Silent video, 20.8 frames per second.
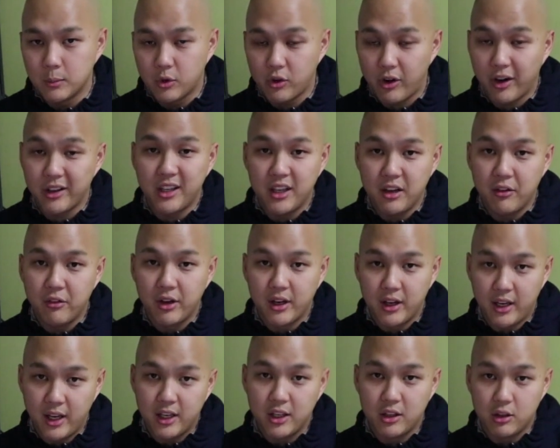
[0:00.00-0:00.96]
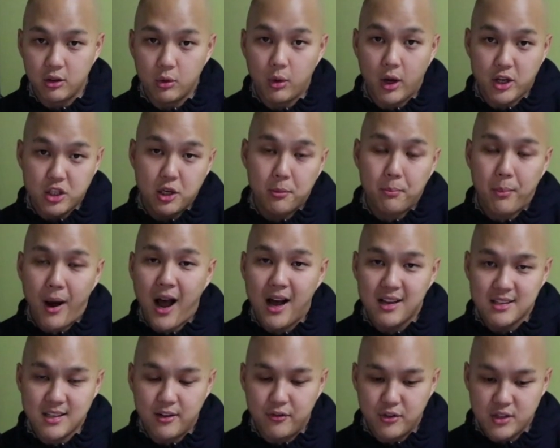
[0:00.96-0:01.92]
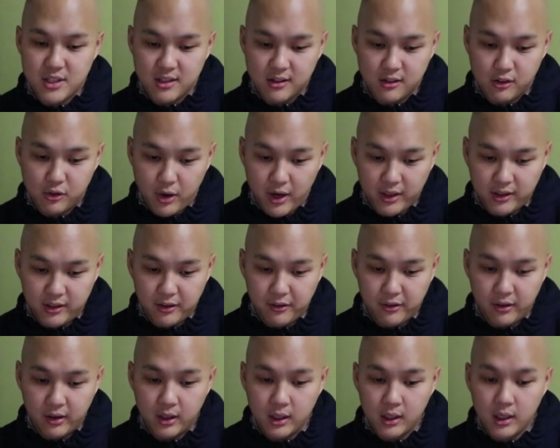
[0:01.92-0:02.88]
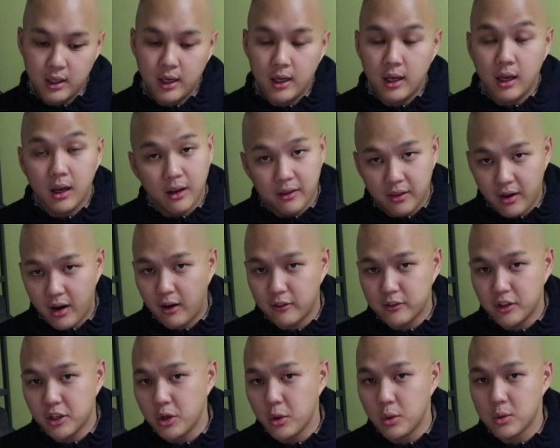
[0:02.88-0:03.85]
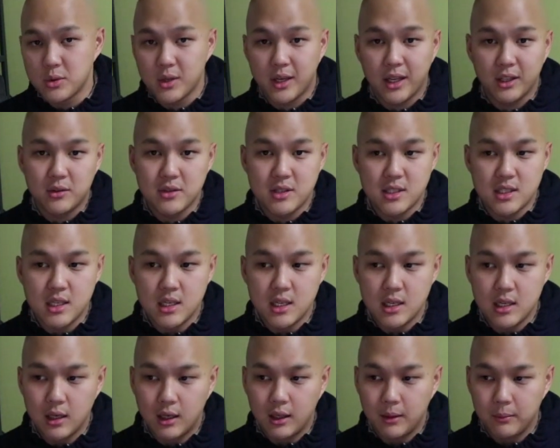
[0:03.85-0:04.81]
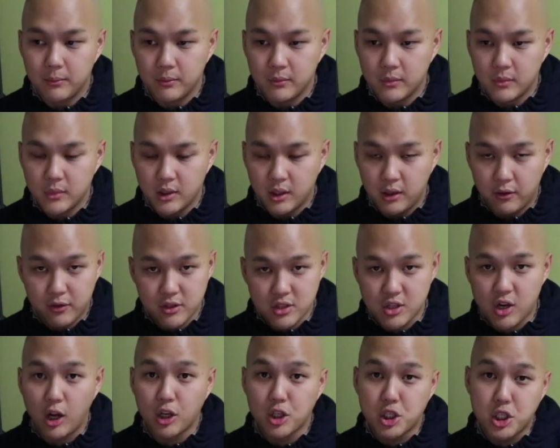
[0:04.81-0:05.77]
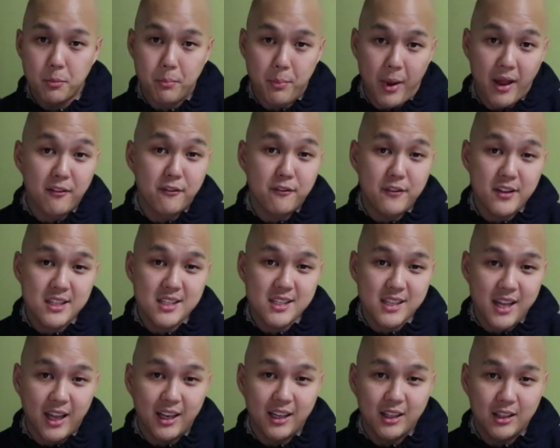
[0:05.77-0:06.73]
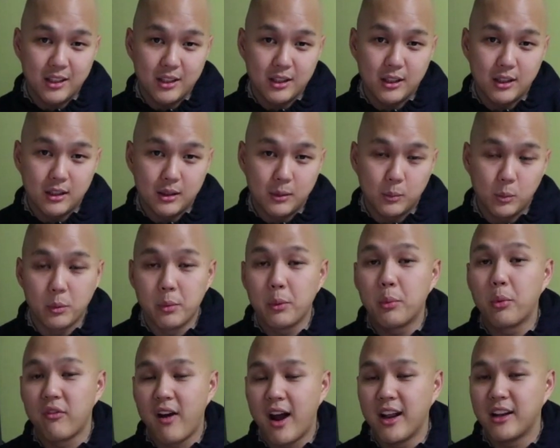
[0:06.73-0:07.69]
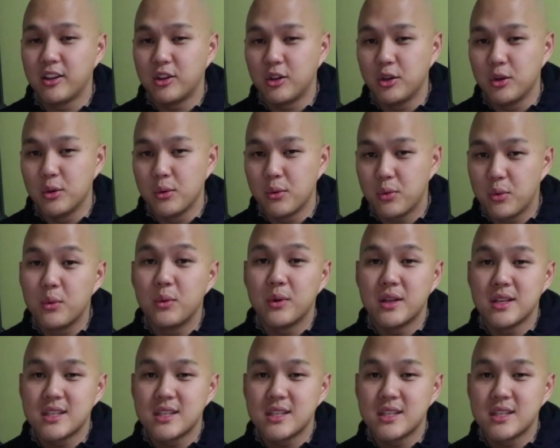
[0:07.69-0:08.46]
criteria, and you actually pass every single criteria. And thereafter, you also get to see the different scholarship benefits that will be provided to you through